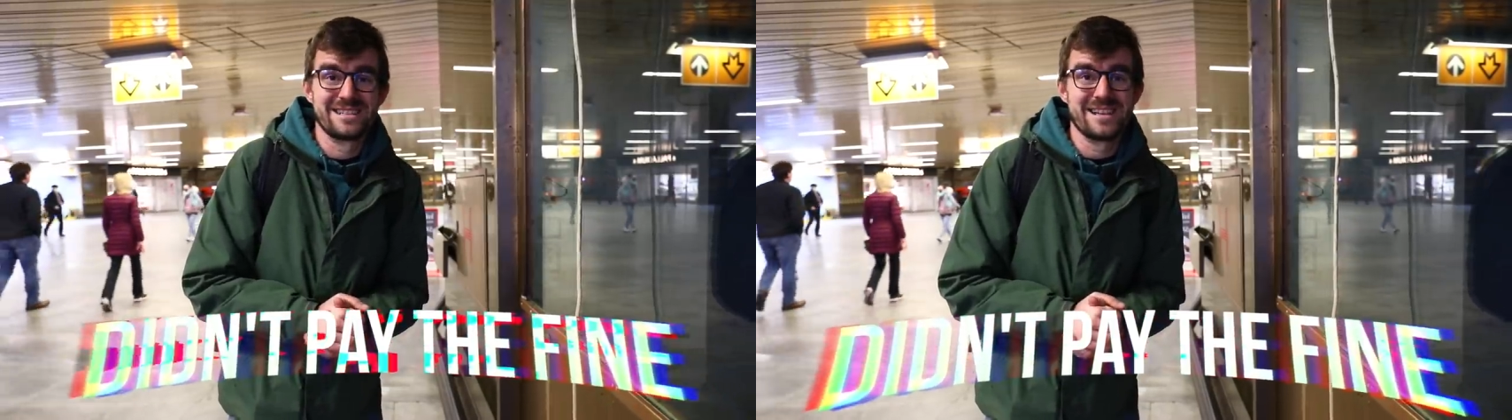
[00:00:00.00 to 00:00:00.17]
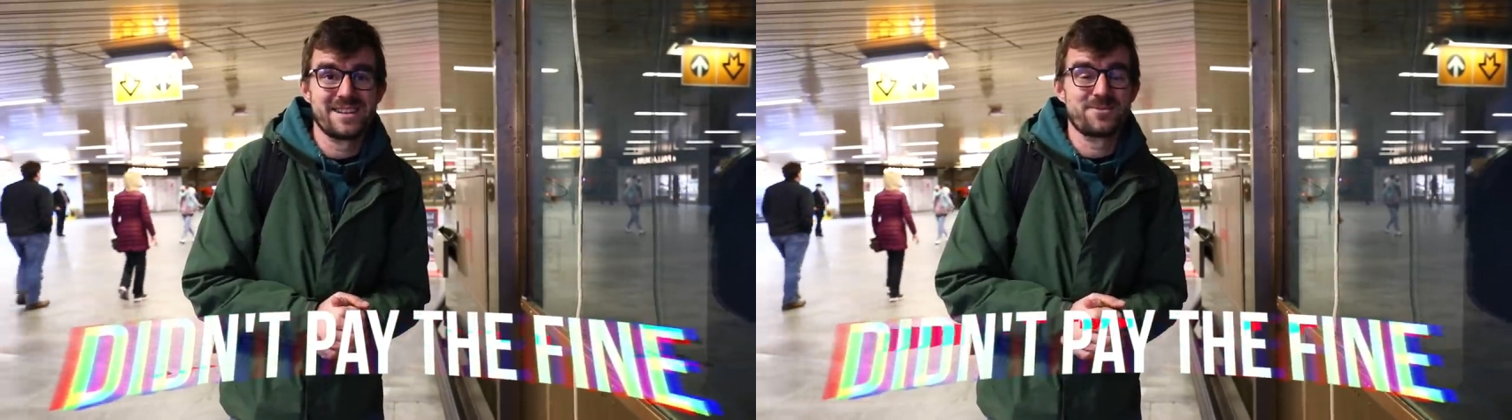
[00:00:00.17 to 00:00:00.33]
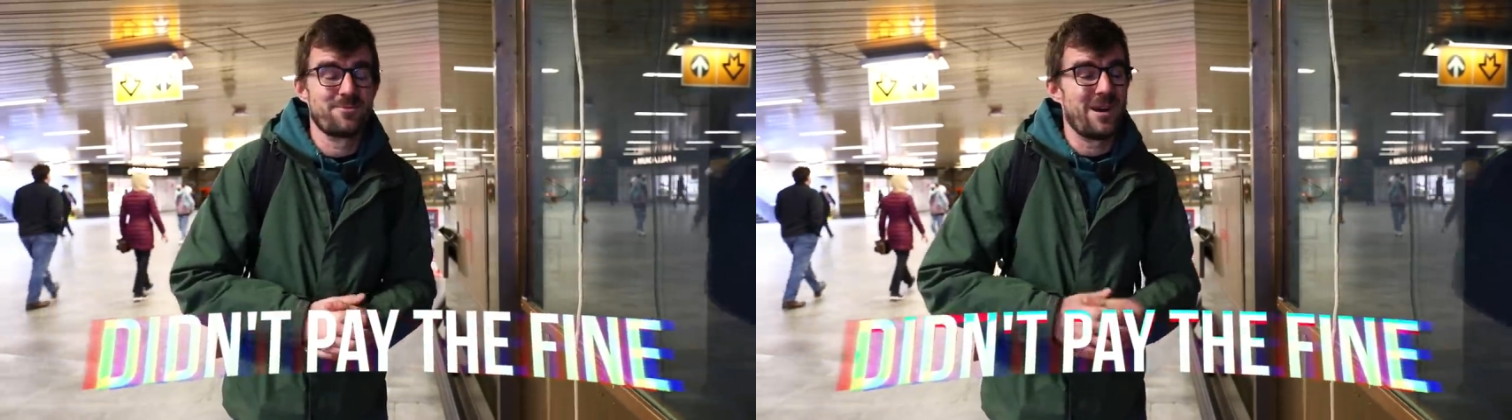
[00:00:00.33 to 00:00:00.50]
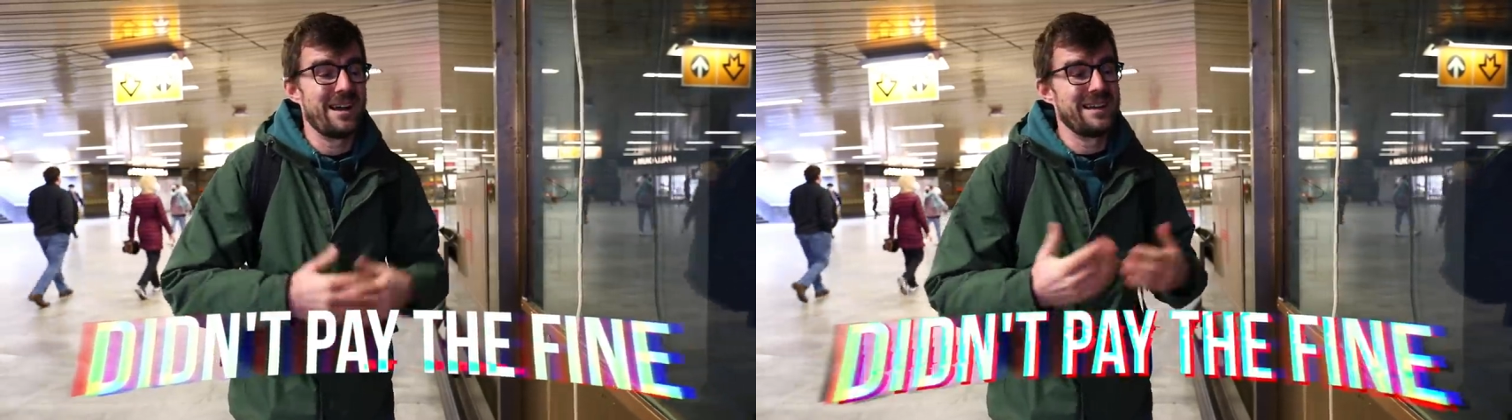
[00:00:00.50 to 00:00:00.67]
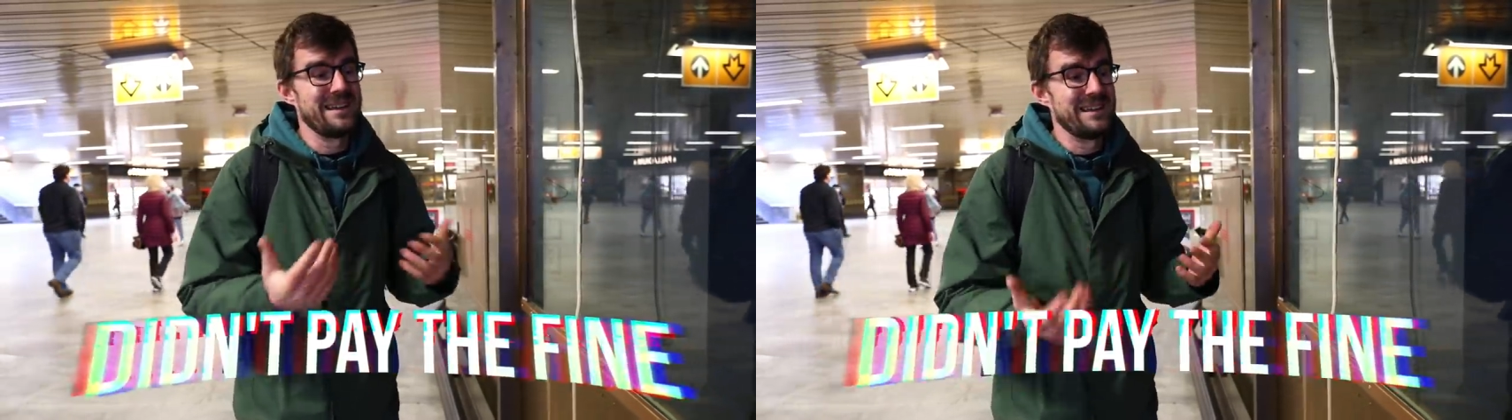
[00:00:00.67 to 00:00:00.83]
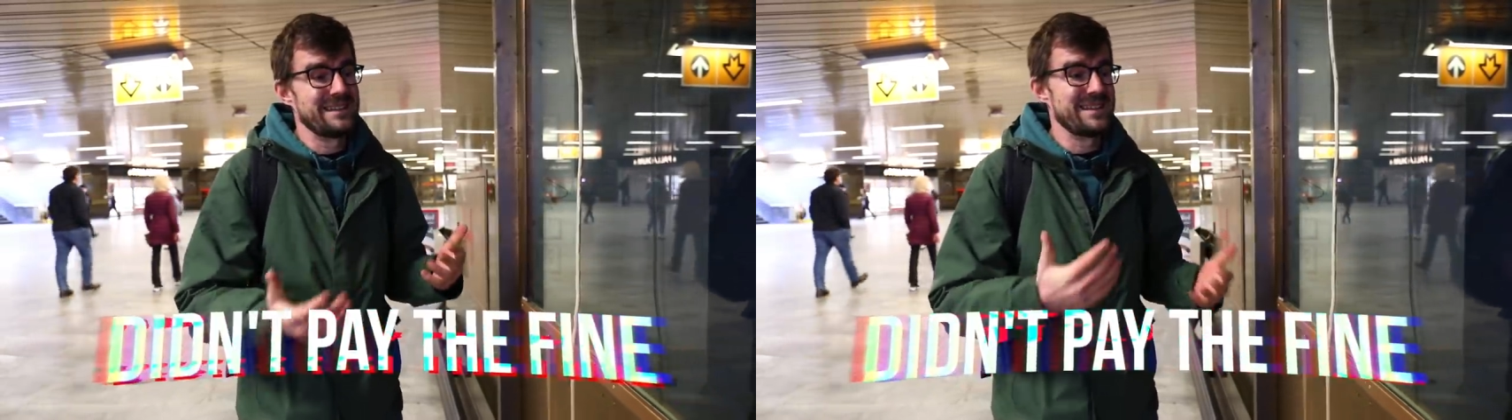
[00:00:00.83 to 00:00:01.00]
That's why
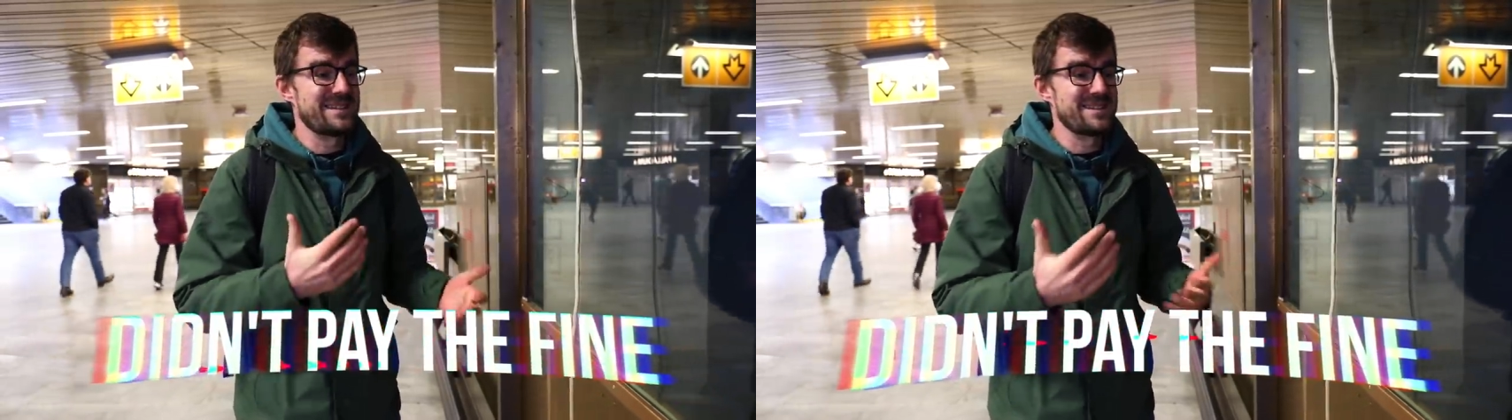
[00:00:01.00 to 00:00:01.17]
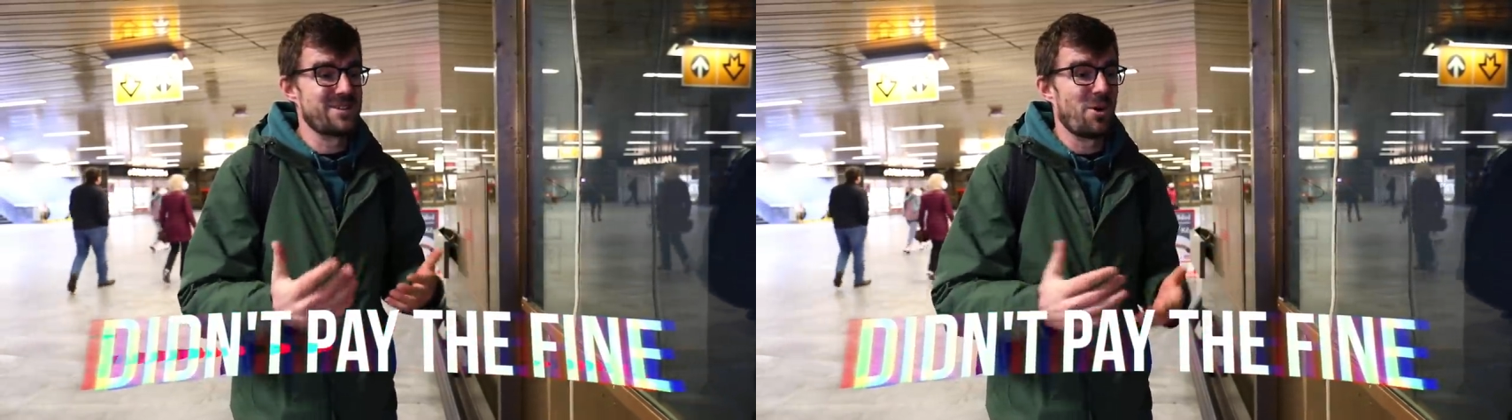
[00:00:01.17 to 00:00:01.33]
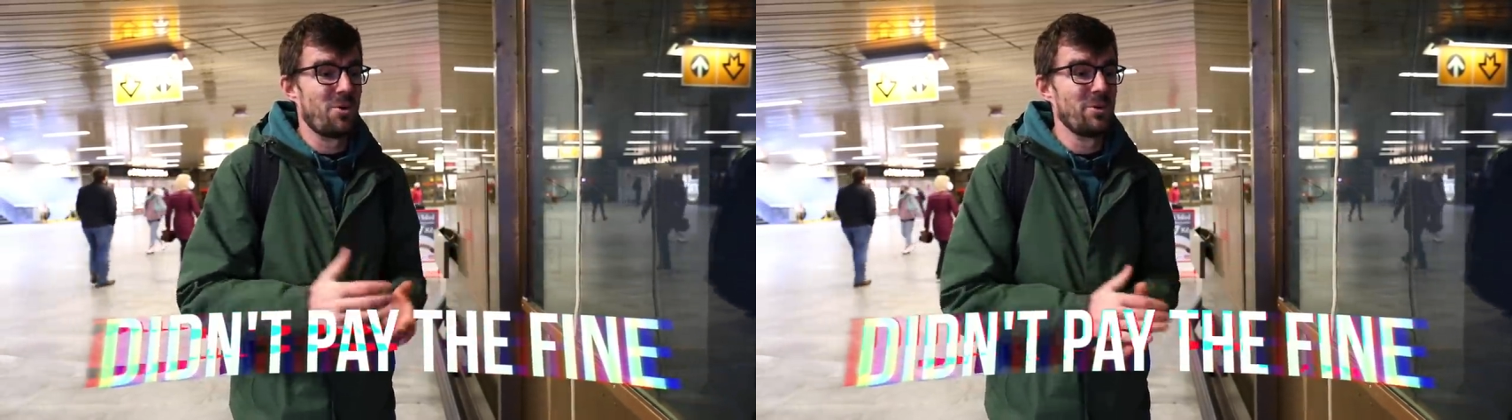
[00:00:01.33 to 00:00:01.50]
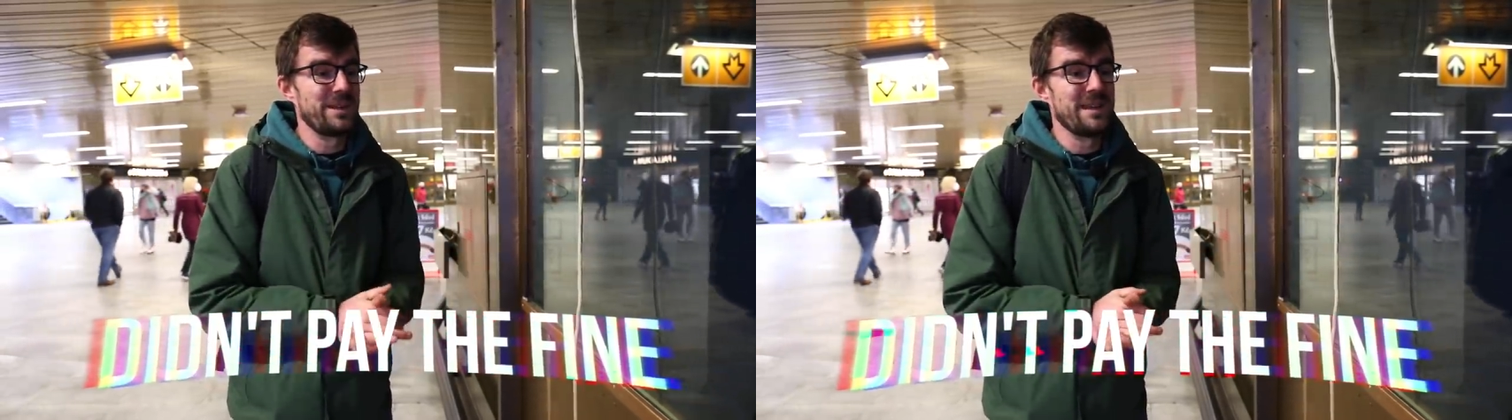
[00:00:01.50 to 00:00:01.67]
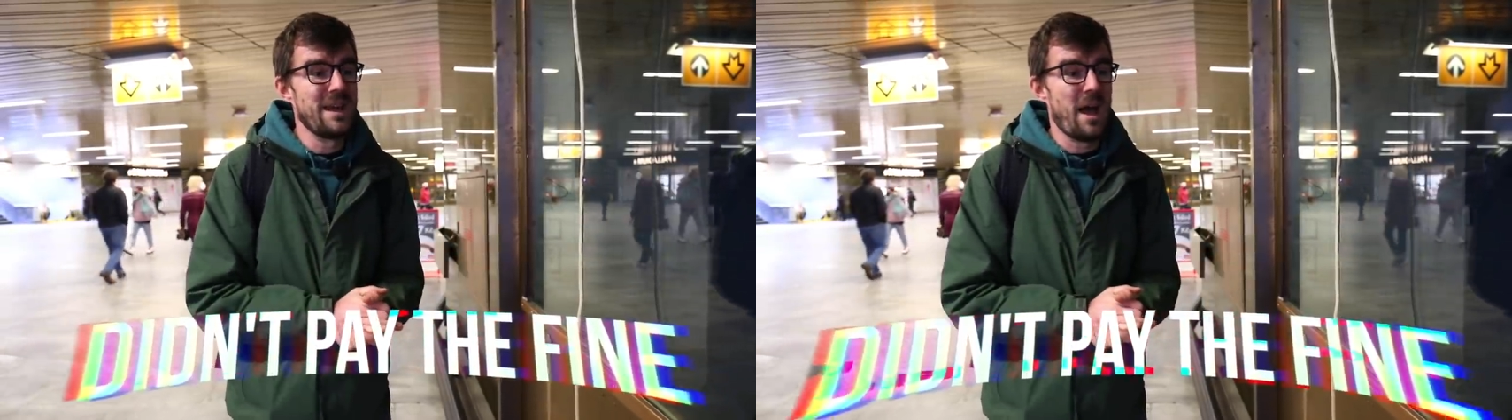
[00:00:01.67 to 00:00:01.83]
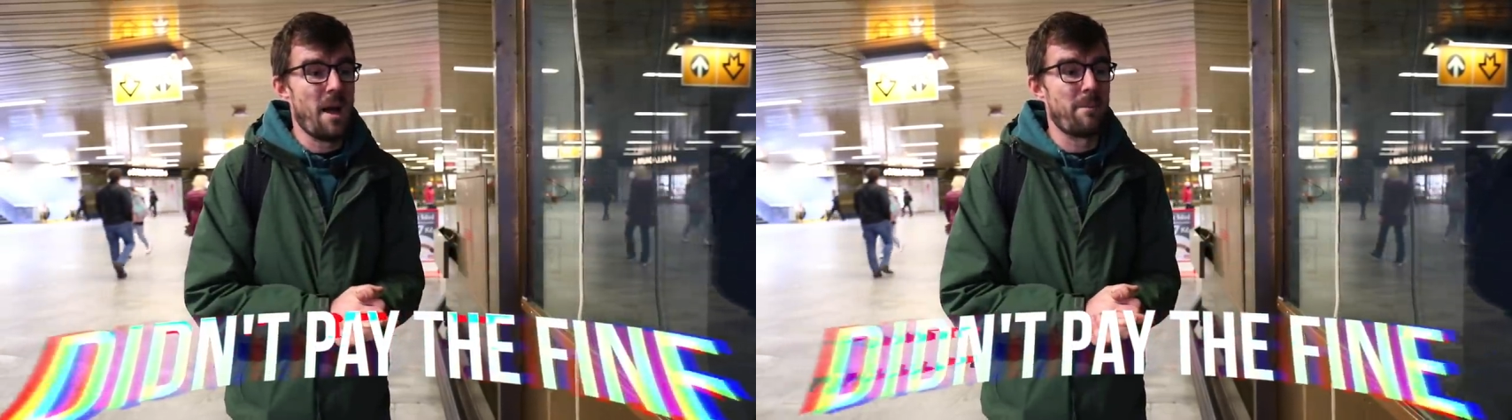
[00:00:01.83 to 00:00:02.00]
this is only
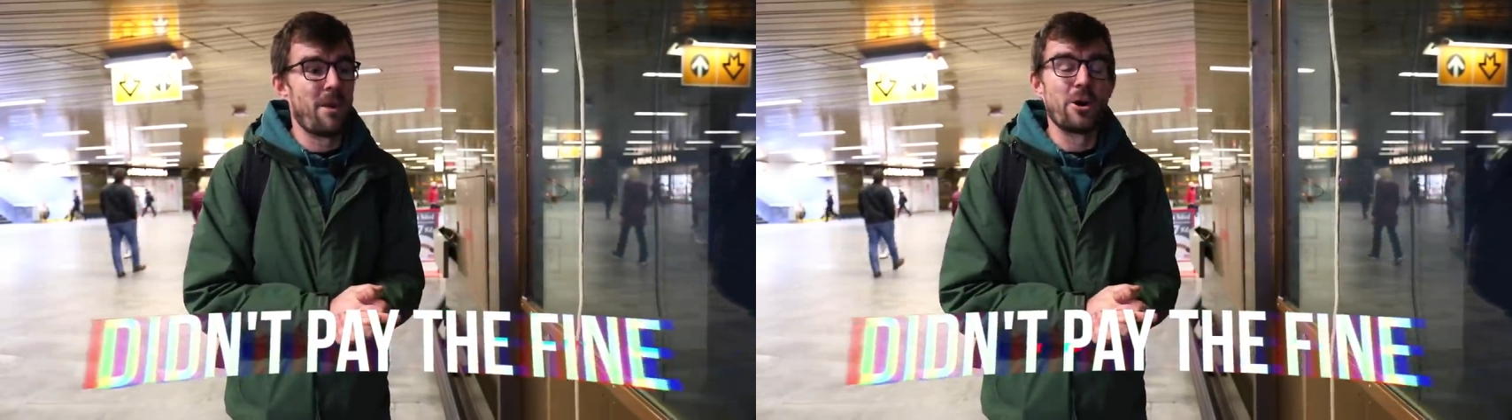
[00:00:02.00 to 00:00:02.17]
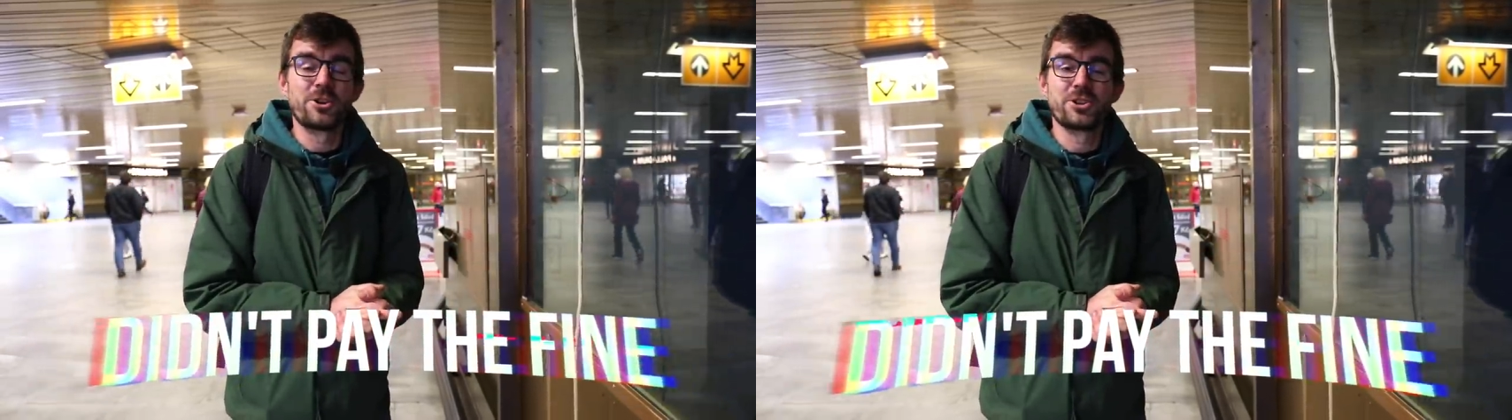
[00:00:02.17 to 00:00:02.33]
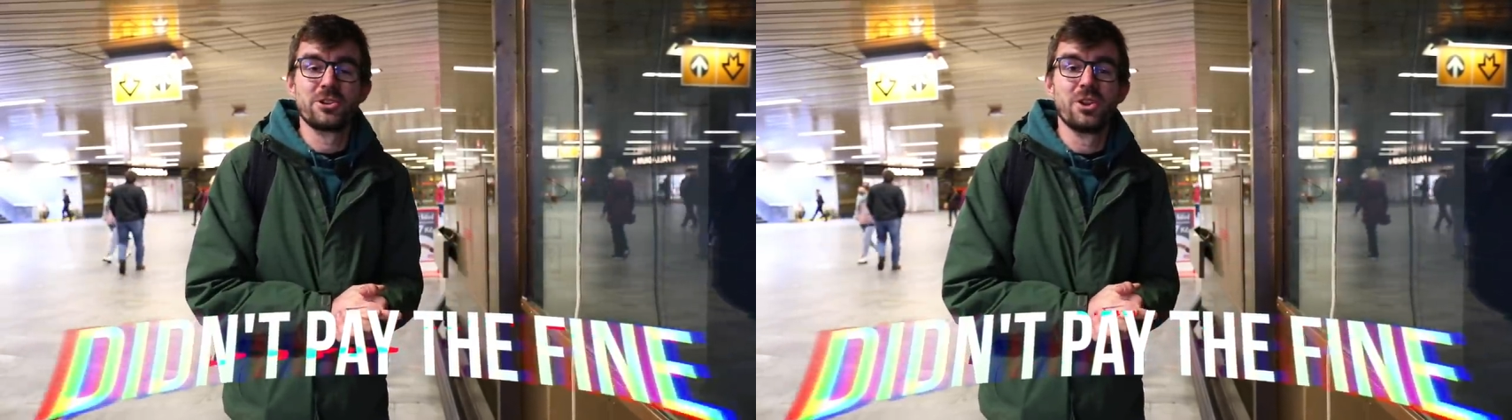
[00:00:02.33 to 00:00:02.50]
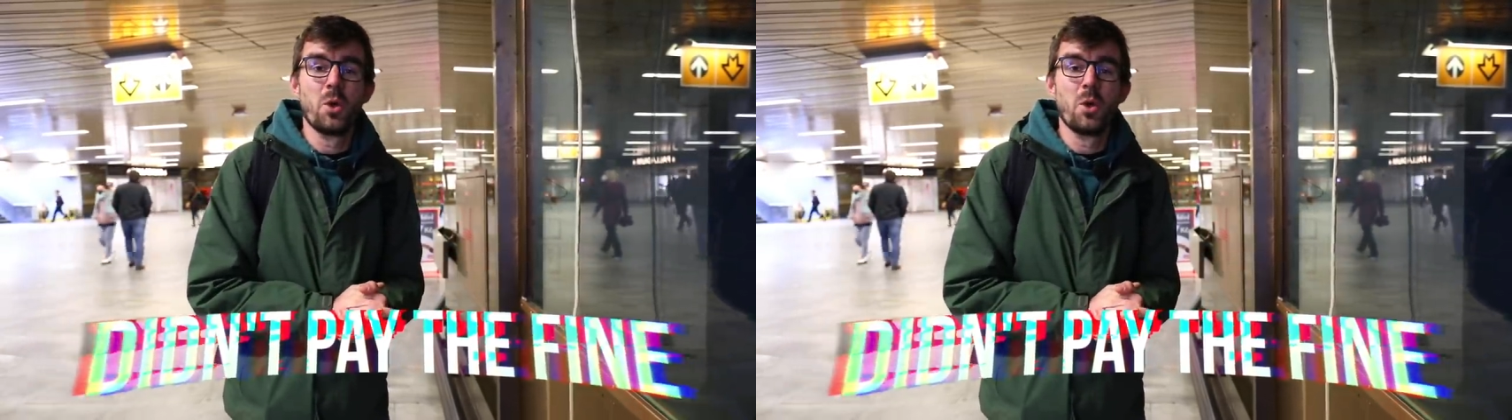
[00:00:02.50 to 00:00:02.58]
a partial